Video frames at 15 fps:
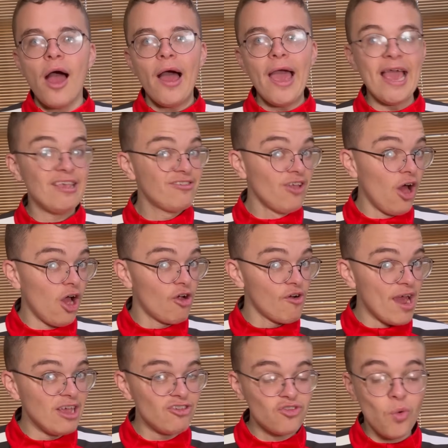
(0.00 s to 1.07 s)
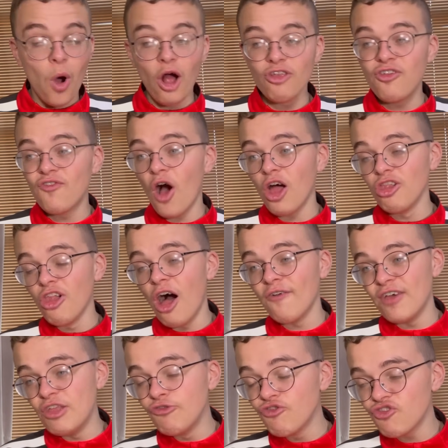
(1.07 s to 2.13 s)
It's not a great squad. You've got a lot of
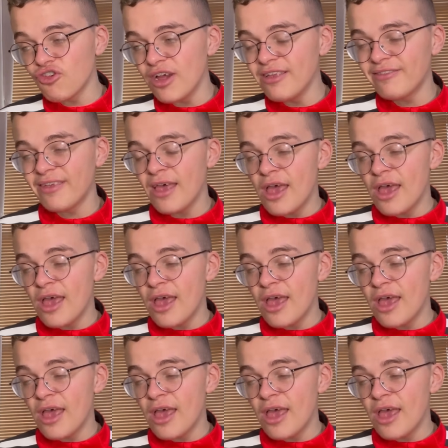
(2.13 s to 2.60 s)
injuries.